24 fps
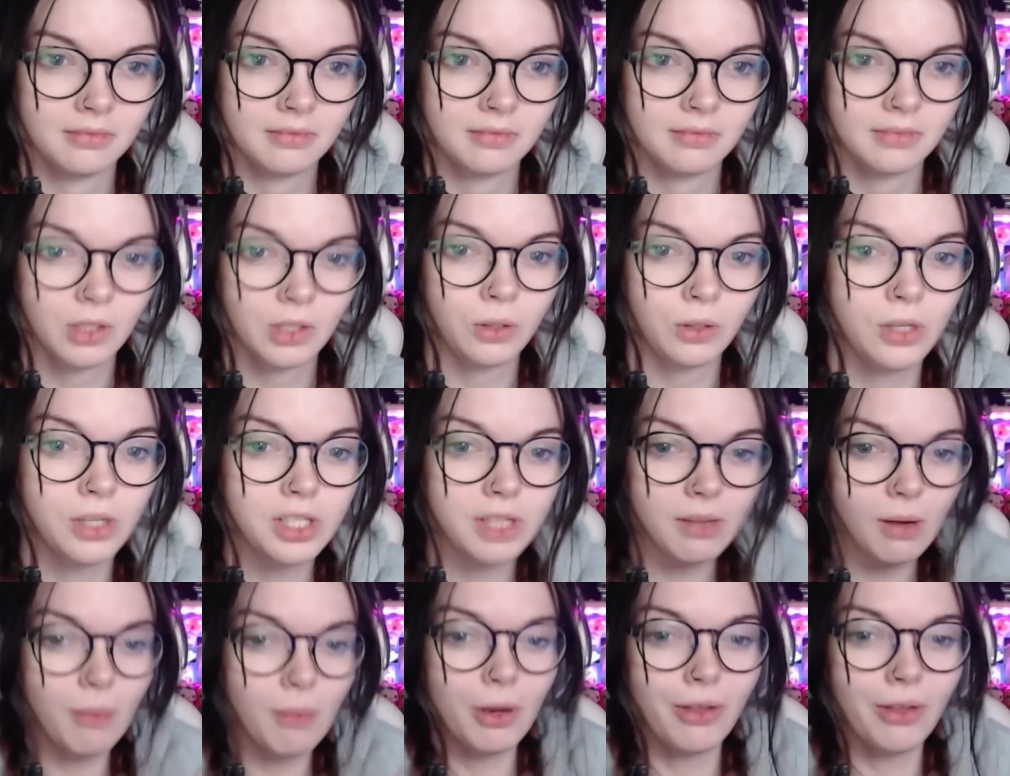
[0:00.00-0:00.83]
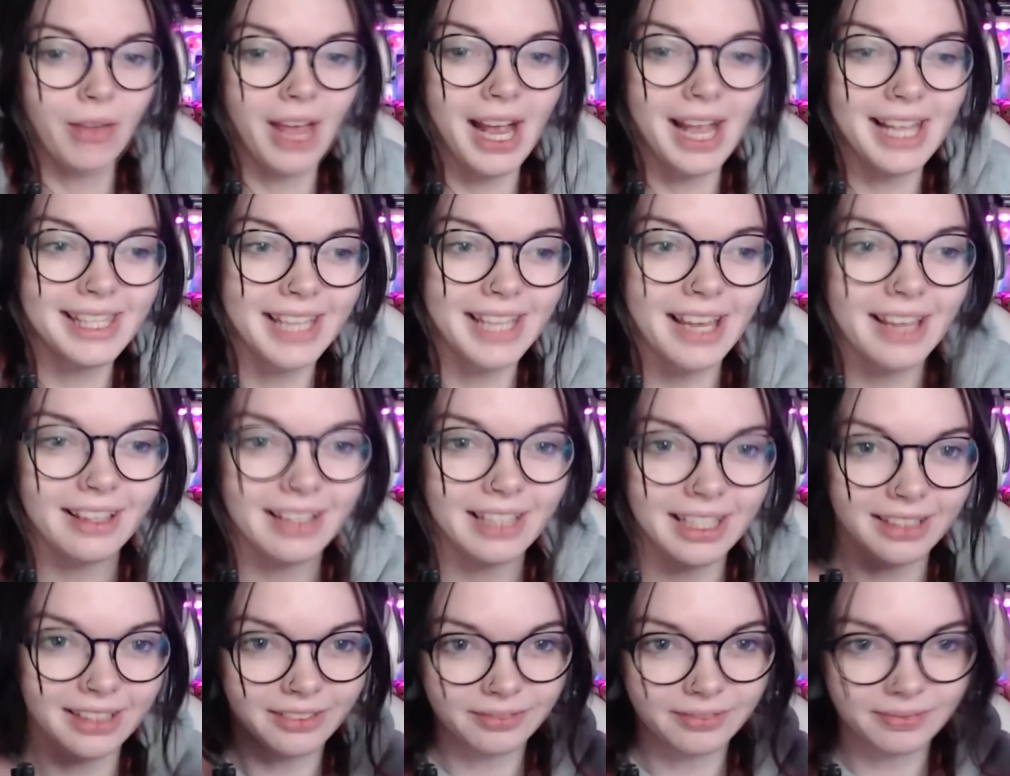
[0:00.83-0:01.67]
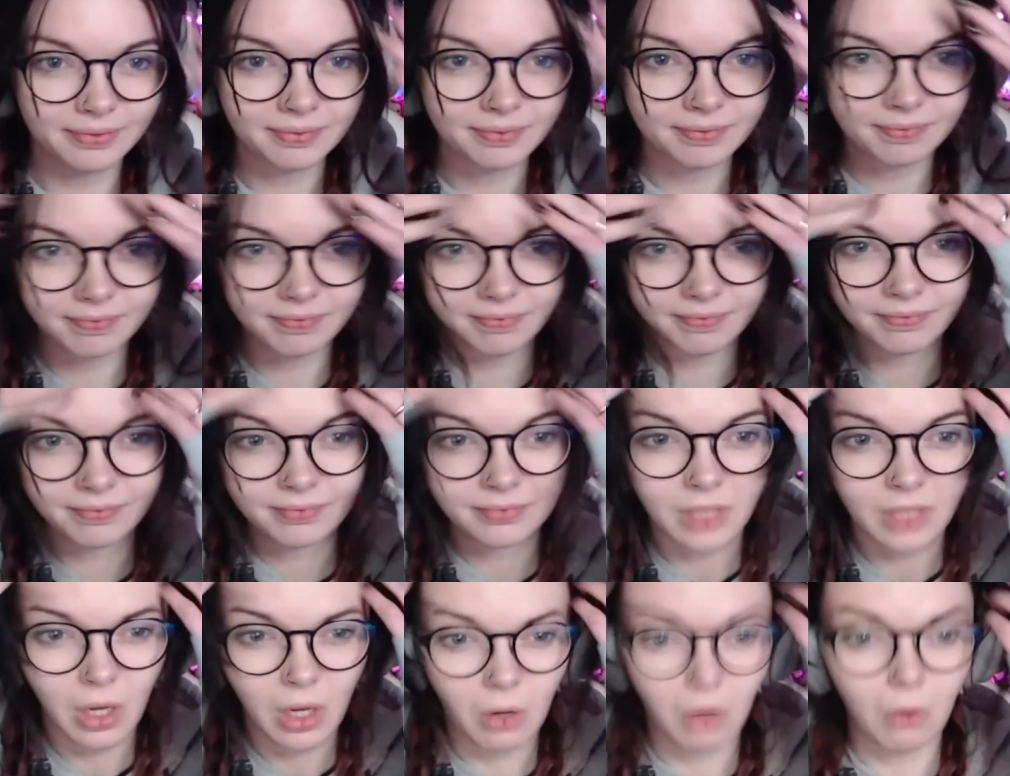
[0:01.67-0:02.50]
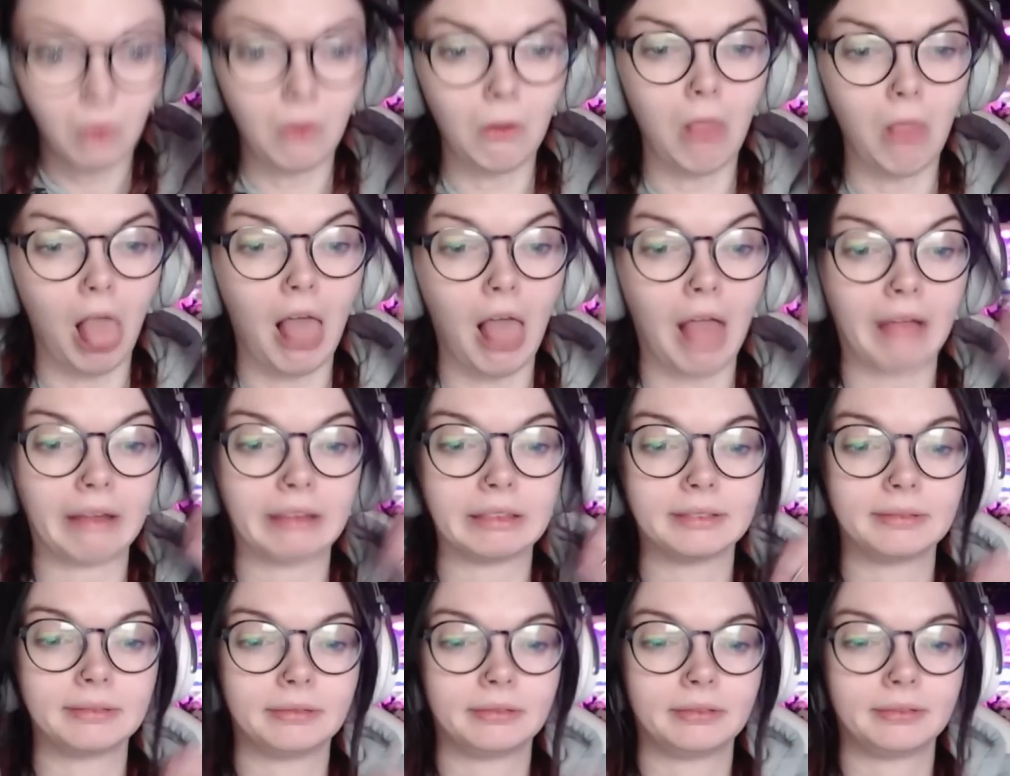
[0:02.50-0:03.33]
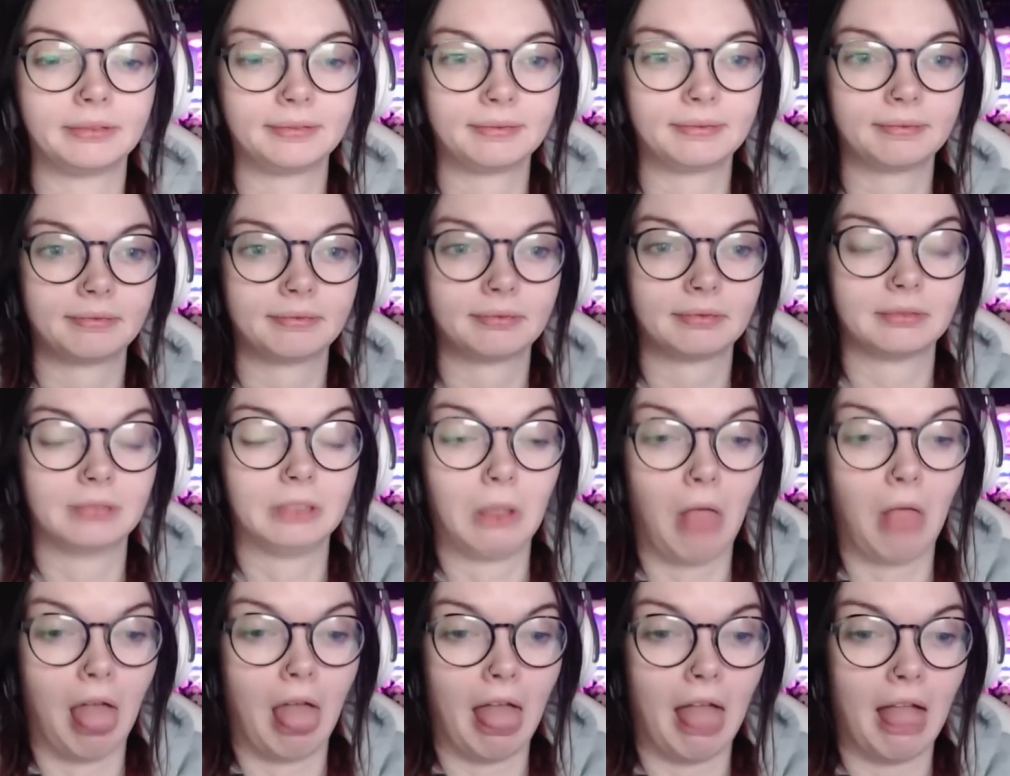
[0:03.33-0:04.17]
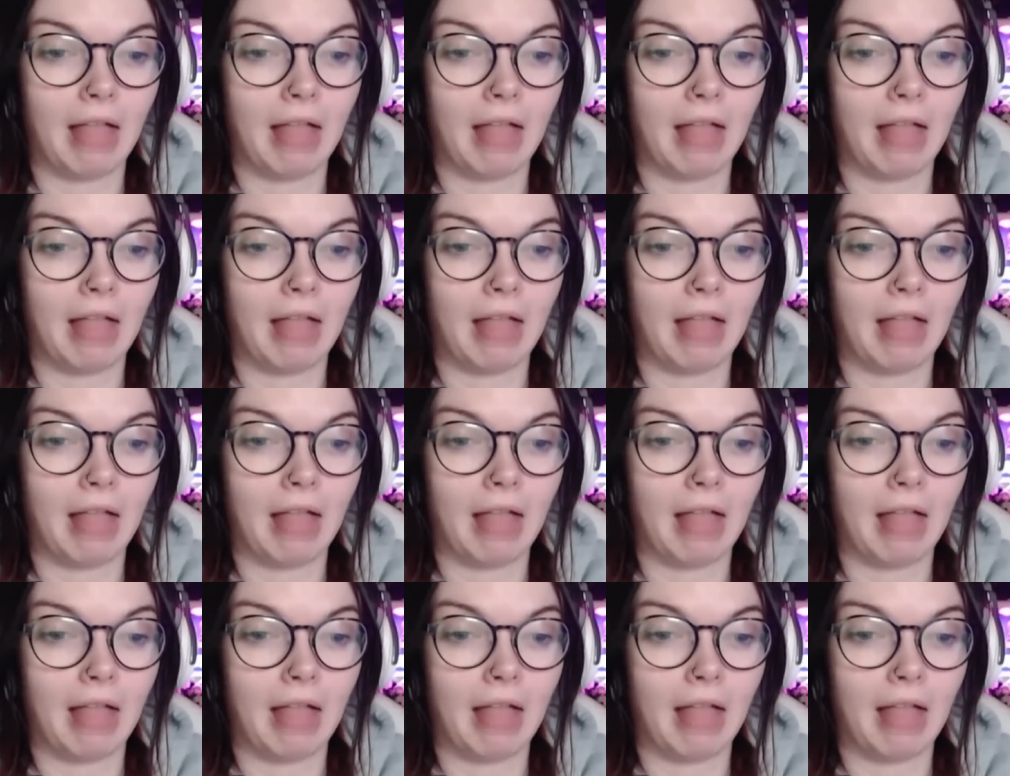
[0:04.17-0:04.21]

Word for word: Hold it with both hands, Ellie. Hold it. Hold it.